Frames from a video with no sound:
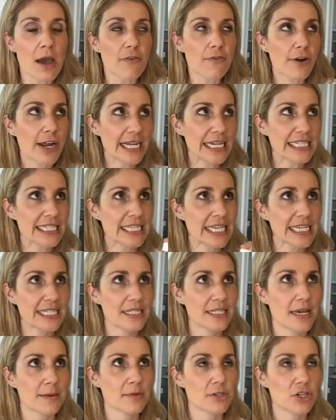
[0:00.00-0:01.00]

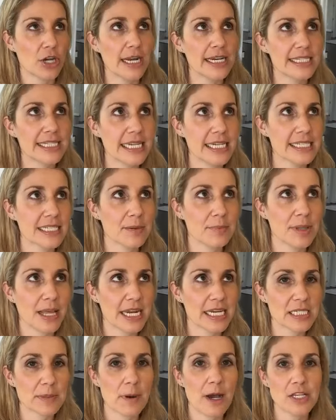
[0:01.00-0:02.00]
Frankincense, I'm gonna try to stay as
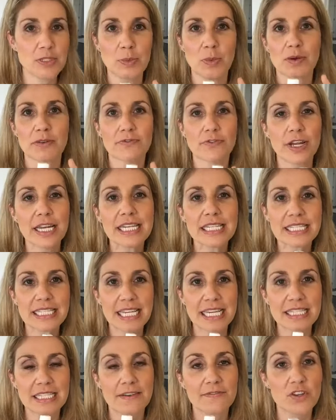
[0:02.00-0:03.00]
compliant as possible, but
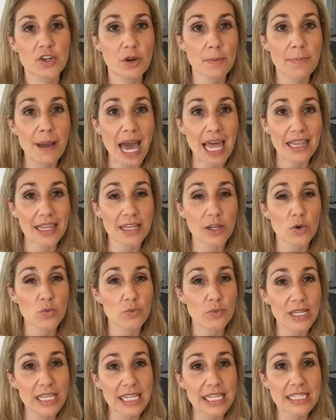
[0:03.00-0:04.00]
frankincense, if you're battling a
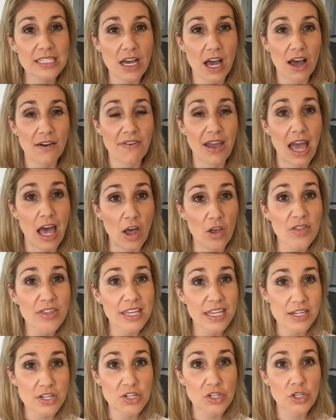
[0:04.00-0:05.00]
really tough health
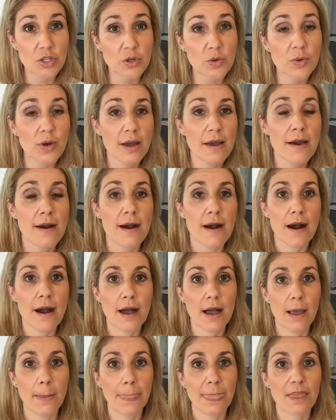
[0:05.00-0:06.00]
issue,
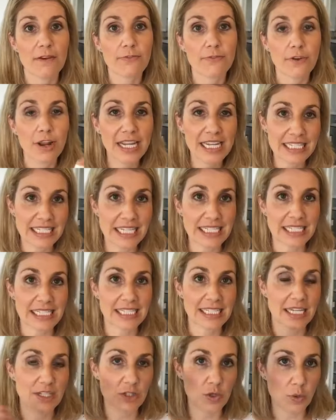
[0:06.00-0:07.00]
um, frankincense
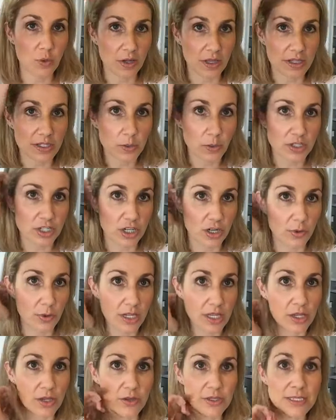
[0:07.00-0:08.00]
essential oil is what you're gonna
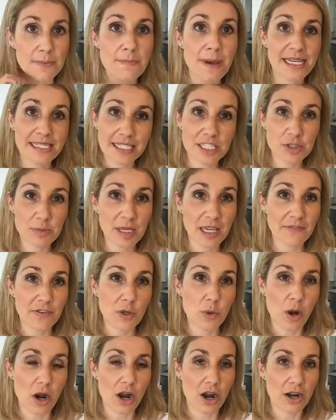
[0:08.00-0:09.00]
wanna use. Message me if
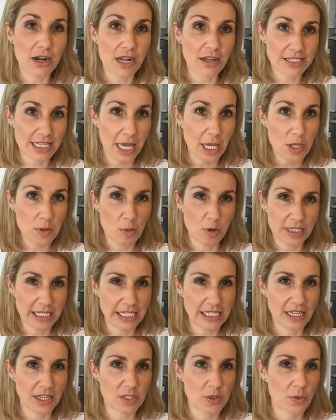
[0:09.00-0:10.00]
you are, and I'll tell you more
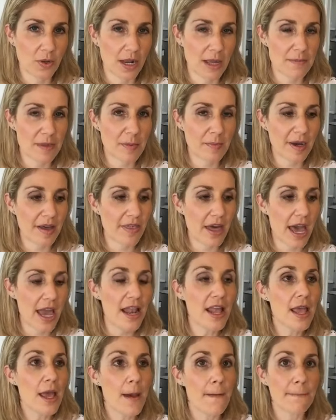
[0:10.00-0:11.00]
details what I mean by
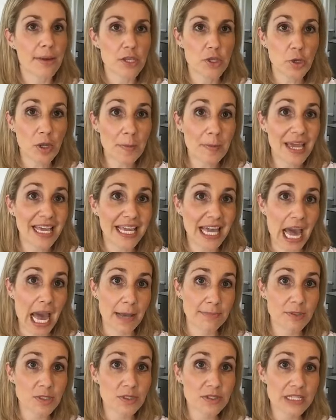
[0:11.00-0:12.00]
that, but you can make
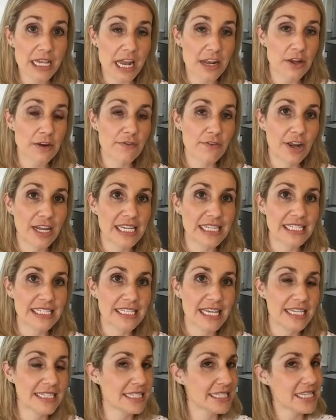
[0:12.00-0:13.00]
capsules out of your
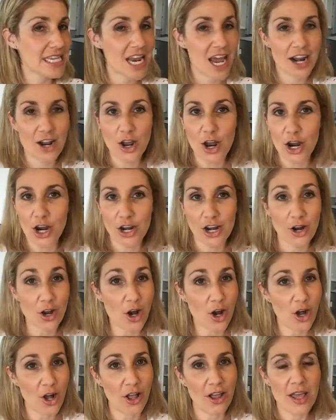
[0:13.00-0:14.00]
frankincense. It's not hard at
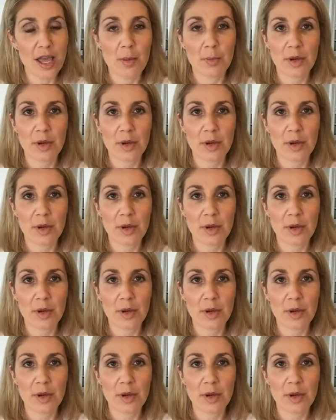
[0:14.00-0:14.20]
all.